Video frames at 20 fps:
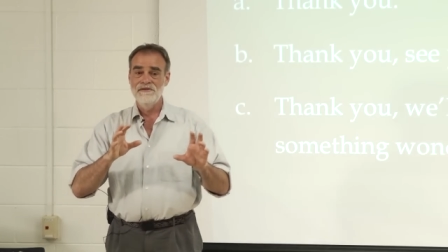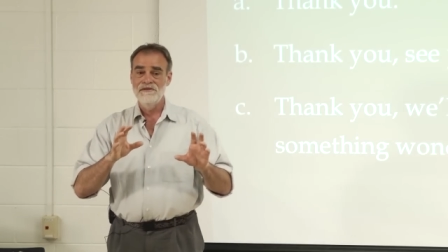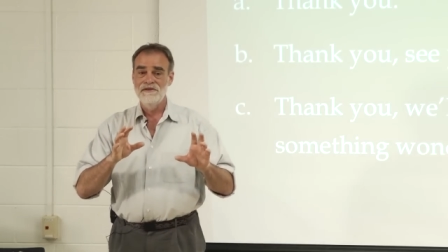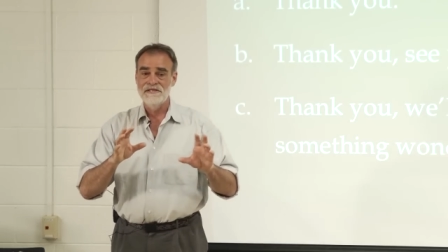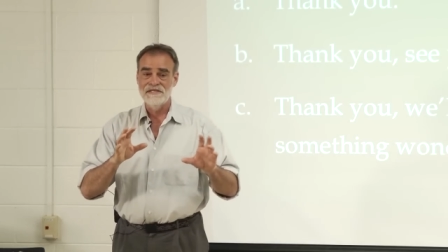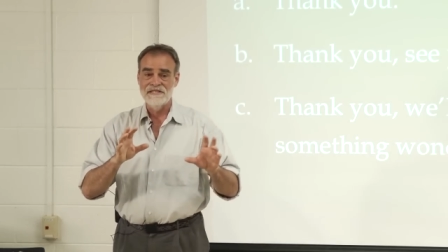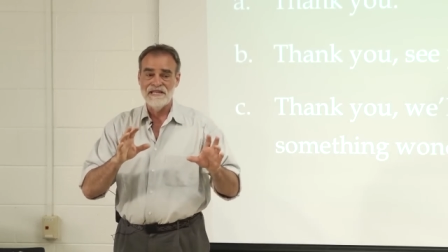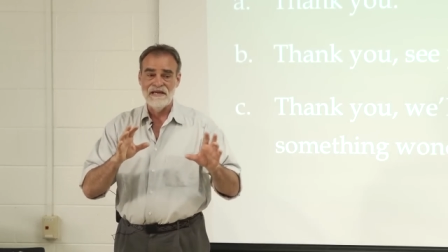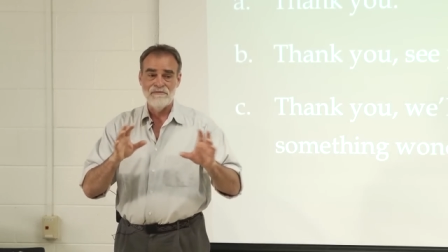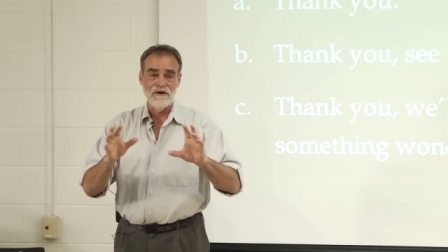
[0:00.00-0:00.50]

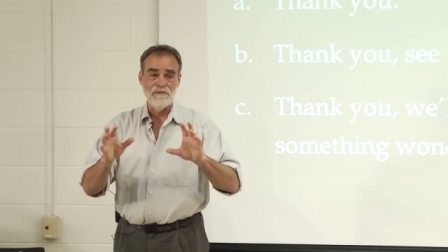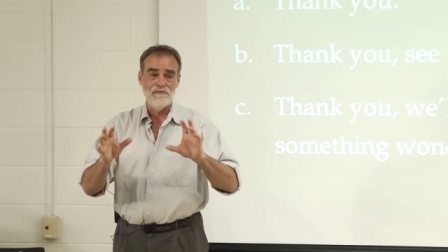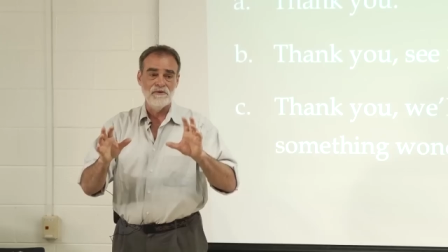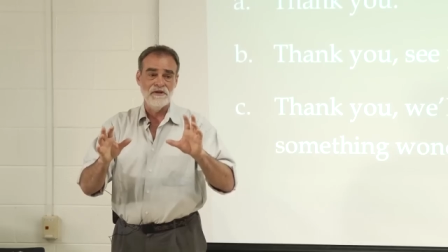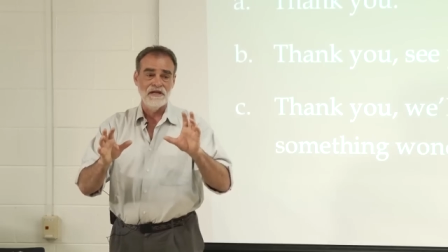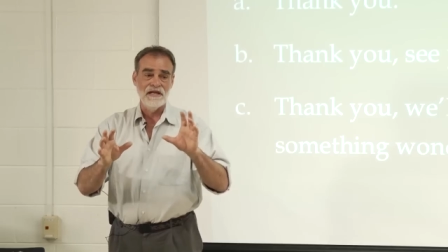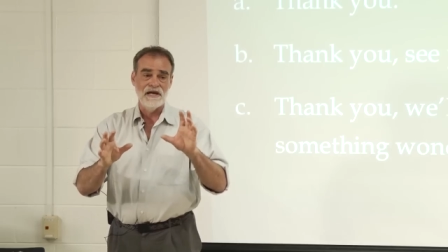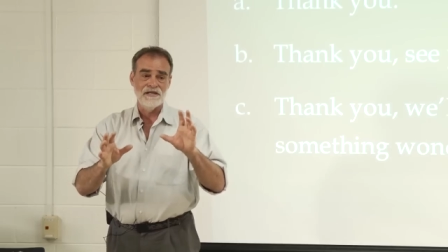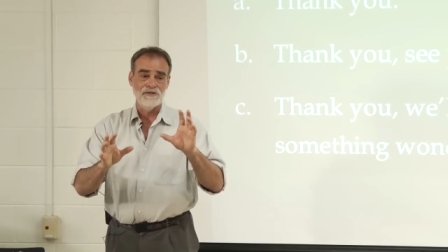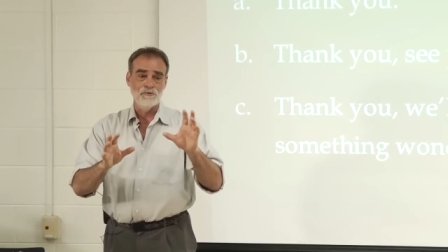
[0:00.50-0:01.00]
this came up
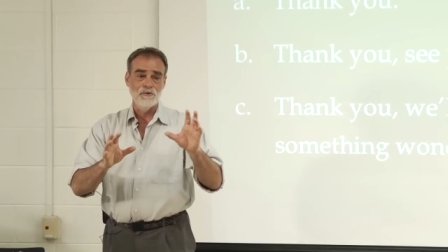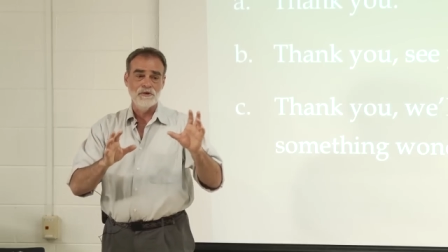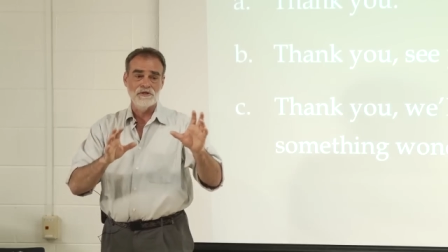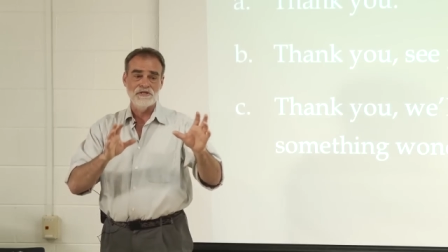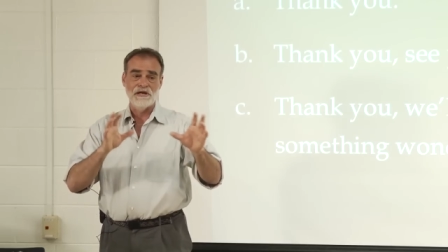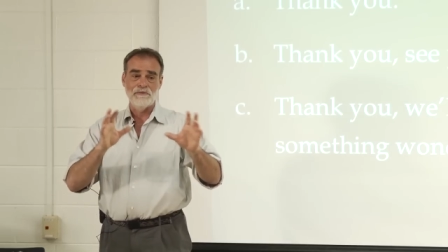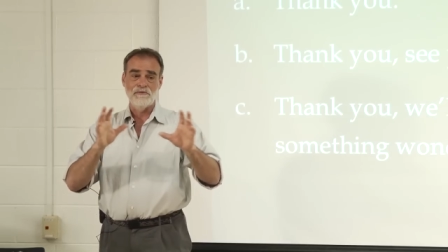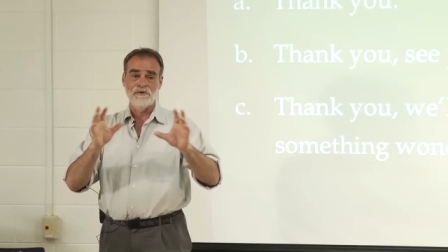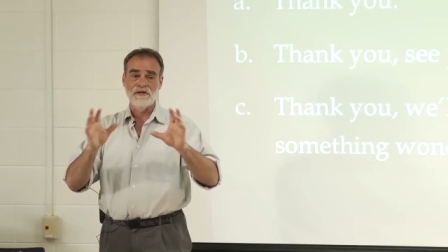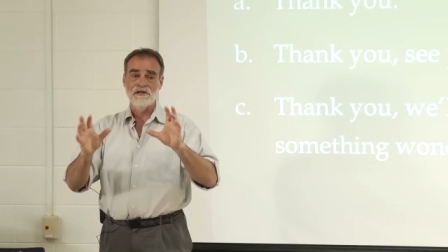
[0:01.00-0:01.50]
in the last
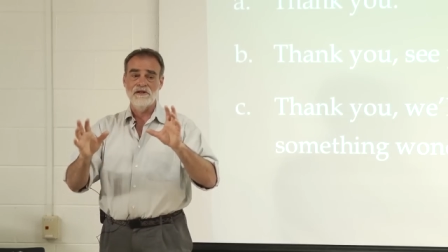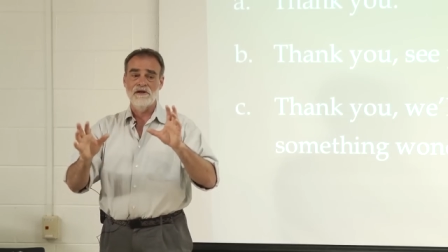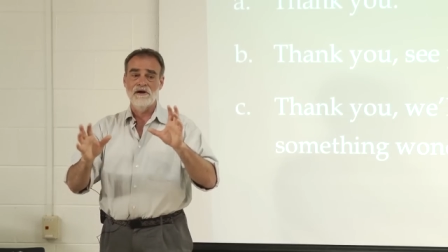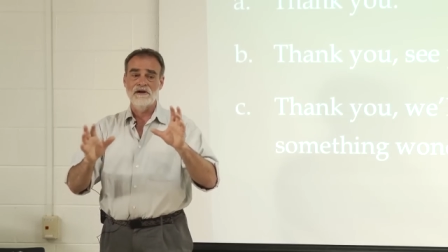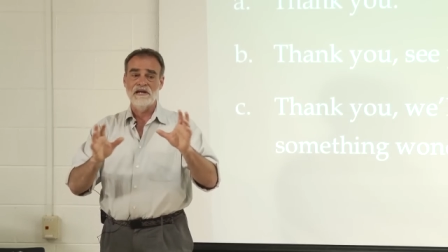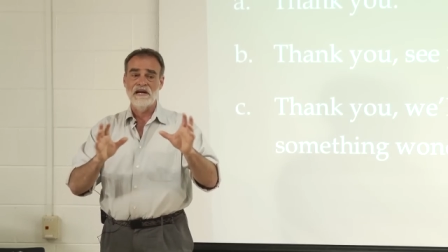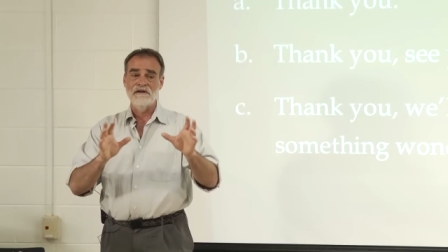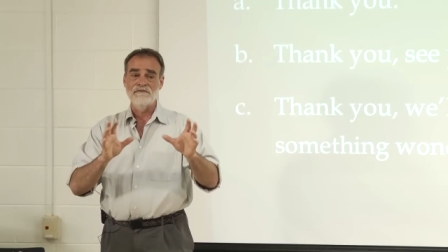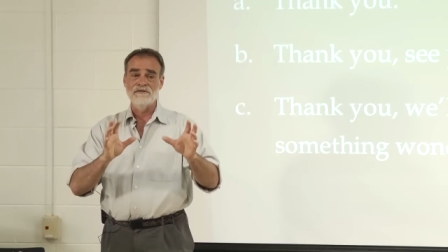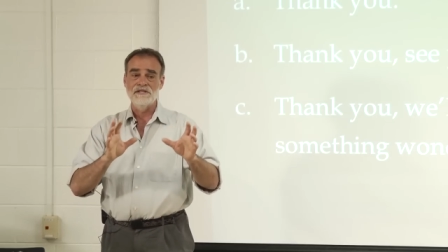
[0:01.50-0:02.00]
workshop. We had a
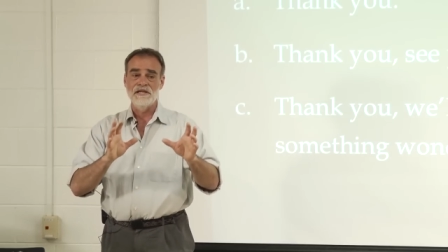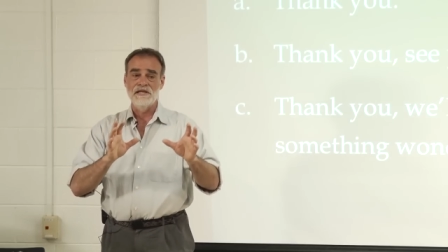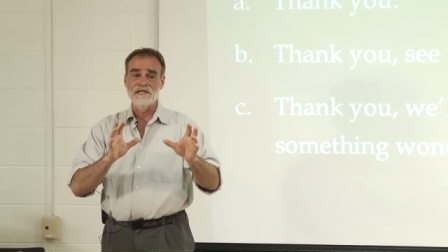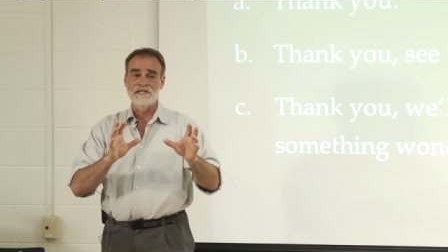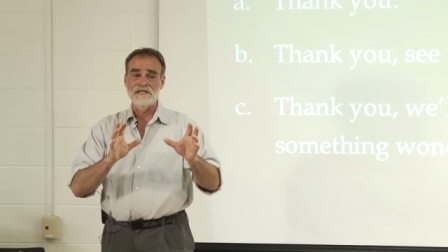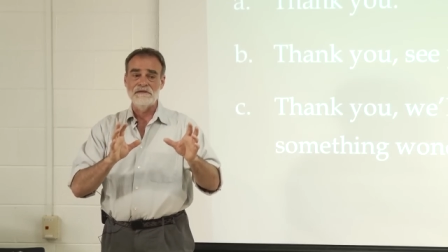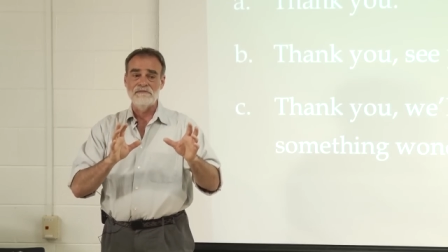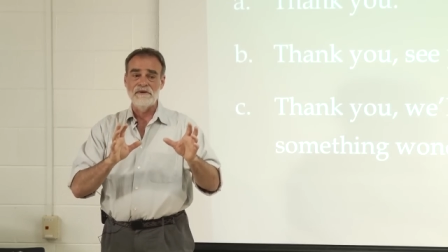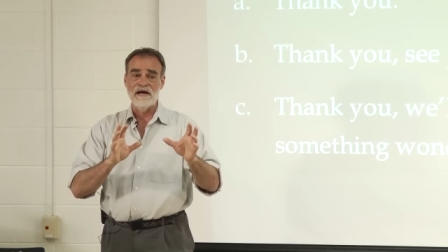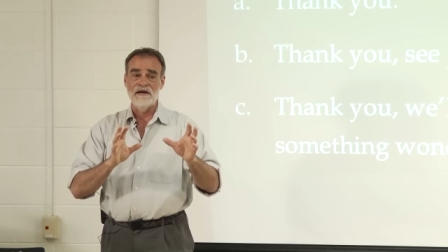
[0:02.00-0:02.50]
long
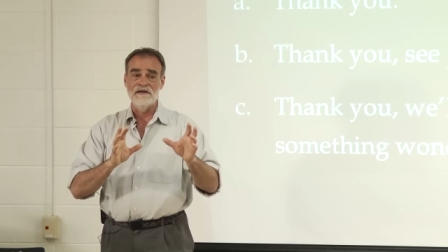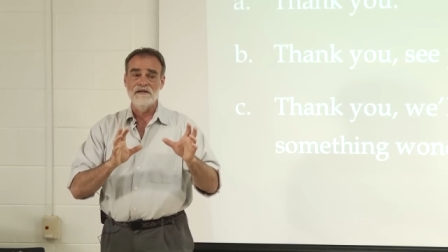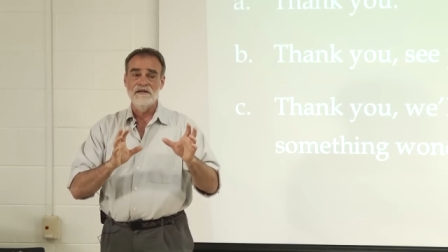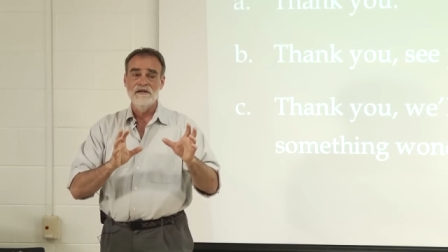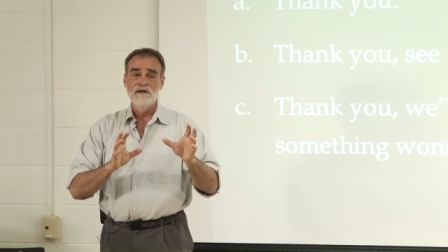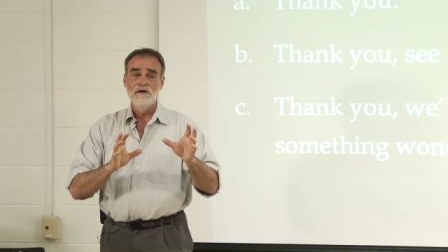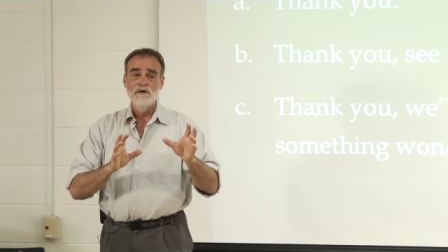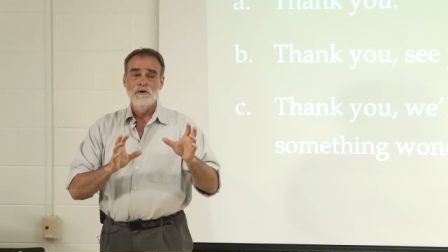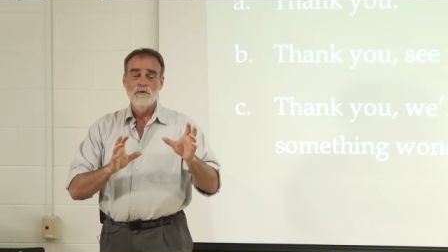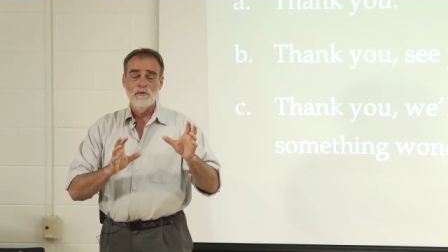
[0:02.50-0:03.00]
conversation about